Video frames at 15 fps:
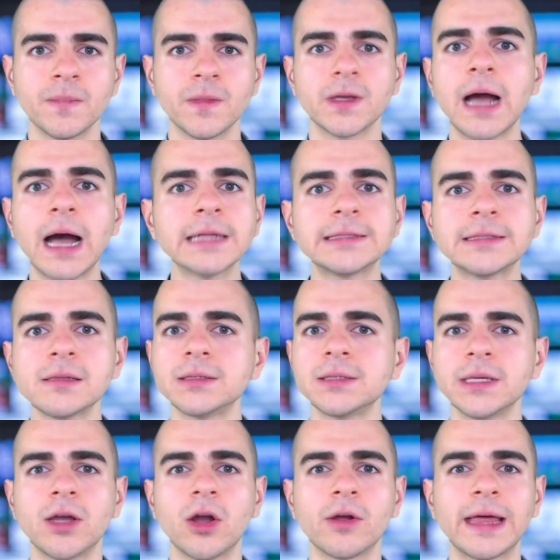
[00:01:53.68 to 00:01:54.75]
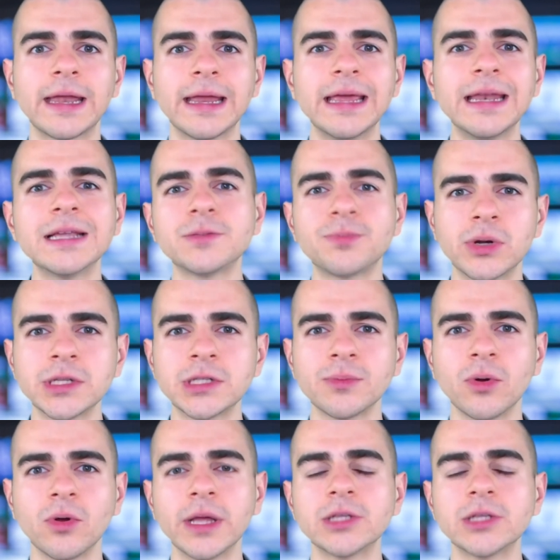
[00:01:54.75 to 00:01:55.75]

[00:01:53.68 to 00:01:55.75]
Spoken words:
The cons to this league are that in its principle,